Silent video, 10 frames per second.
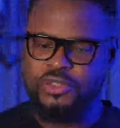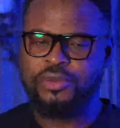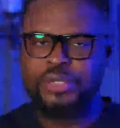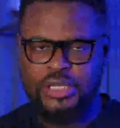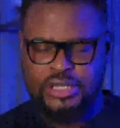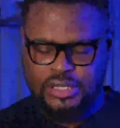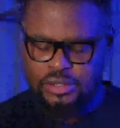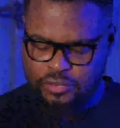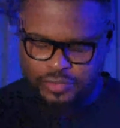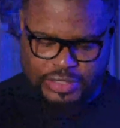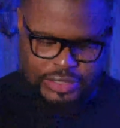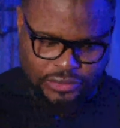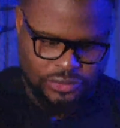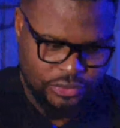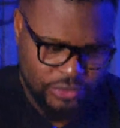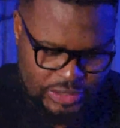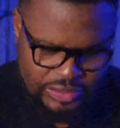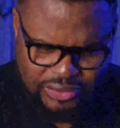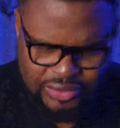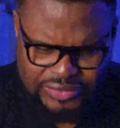I'm sorry, I can't convert that to
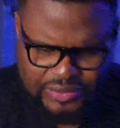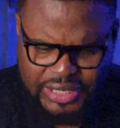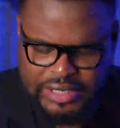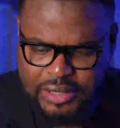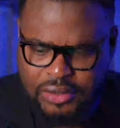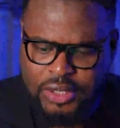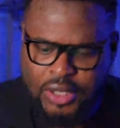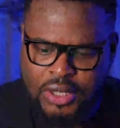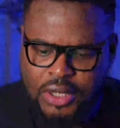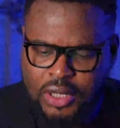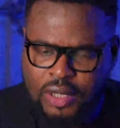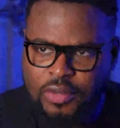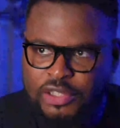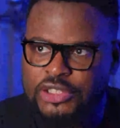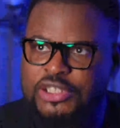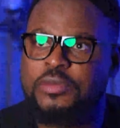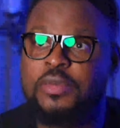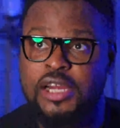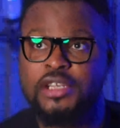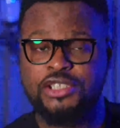US dollars right now, but
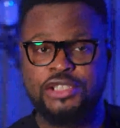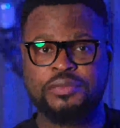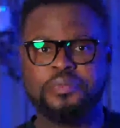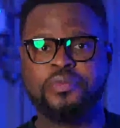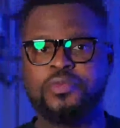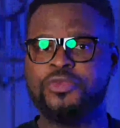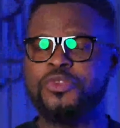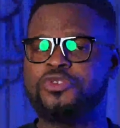just imagine